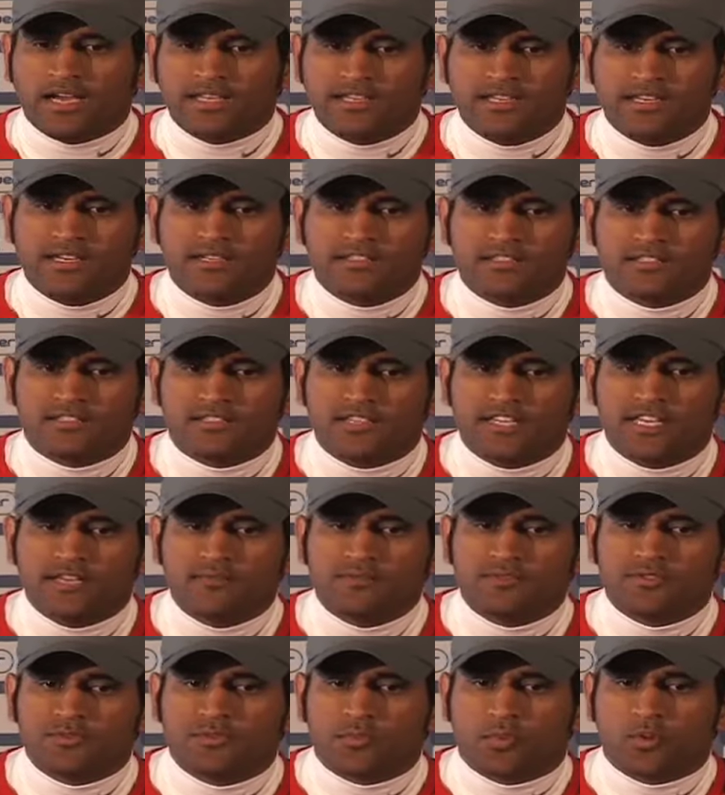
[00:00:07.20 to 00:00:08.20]
I think it's a
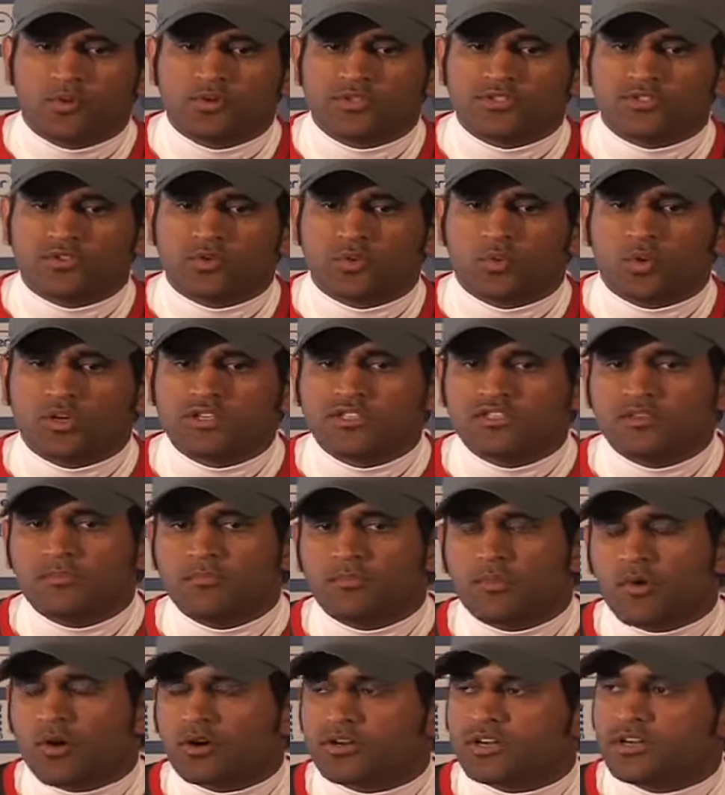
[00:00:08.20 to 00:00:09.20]
team sport, so what's
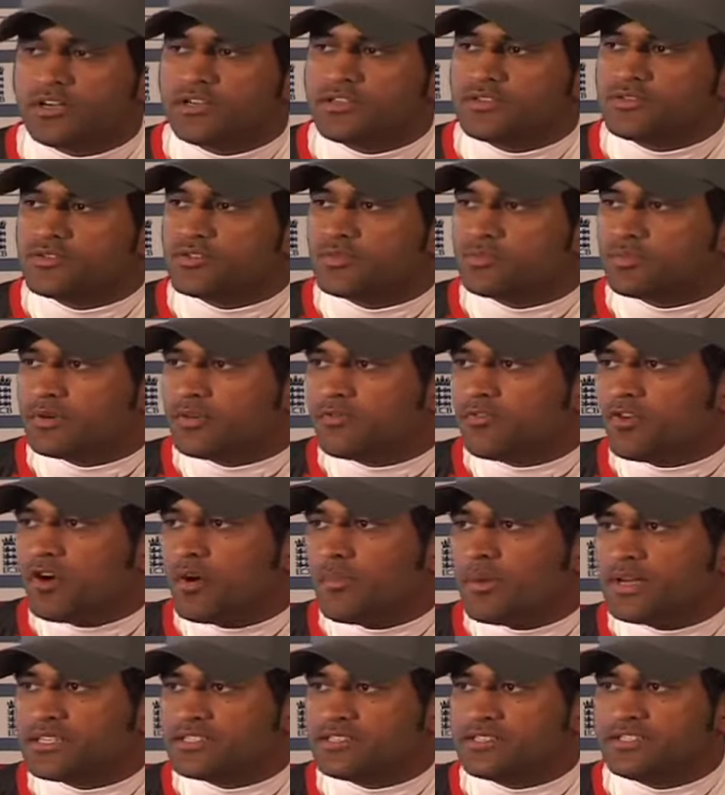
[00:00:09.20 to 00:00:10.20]
important is to
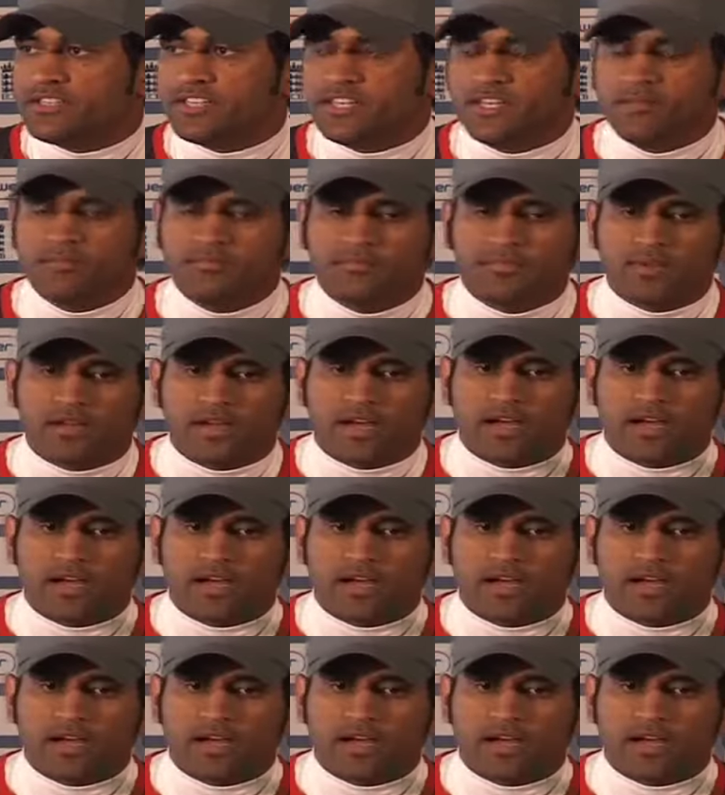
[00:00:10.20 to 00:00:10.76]
perform as a team.